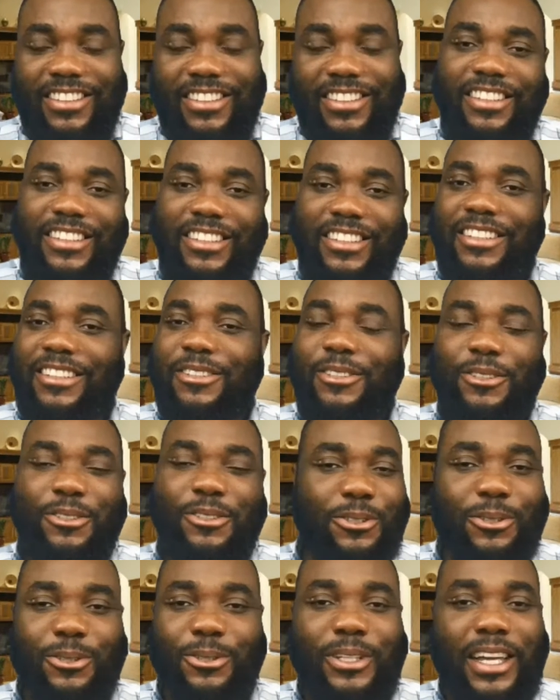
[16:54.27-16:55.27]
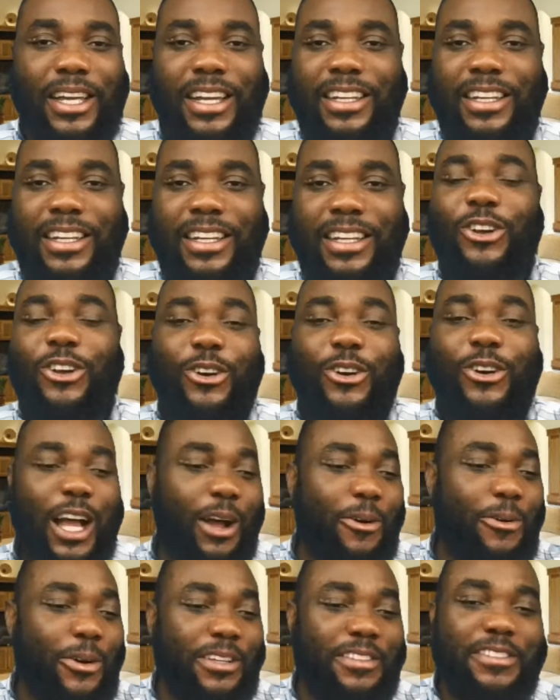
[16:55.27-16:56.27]
Yeah, like, John, how
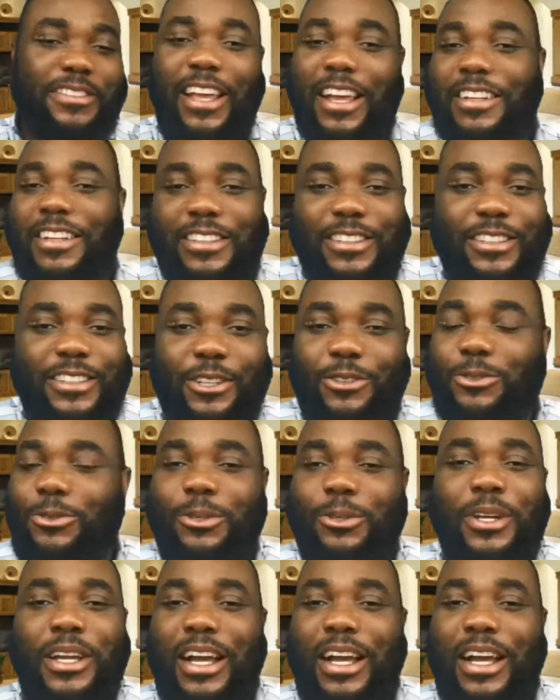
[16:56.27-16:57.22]
excited are you?